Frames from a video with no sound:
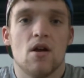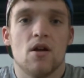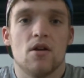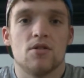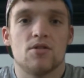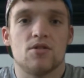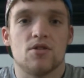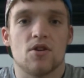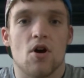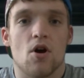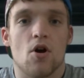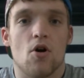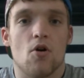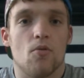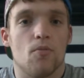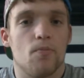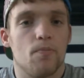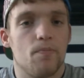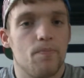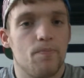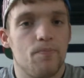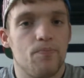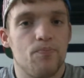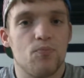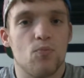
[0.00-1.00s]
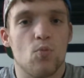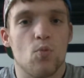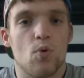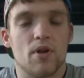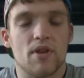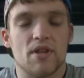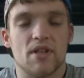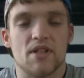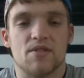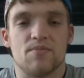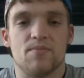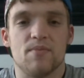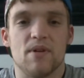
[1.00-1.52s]
So what
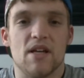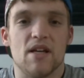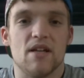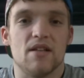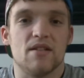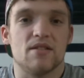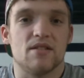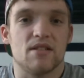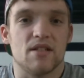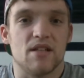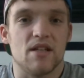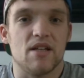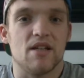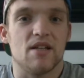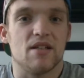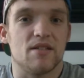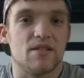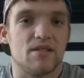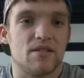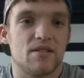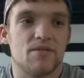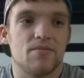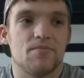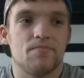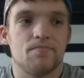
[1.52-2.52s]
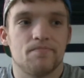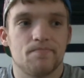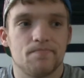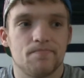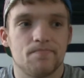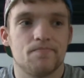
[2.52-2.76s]
this means is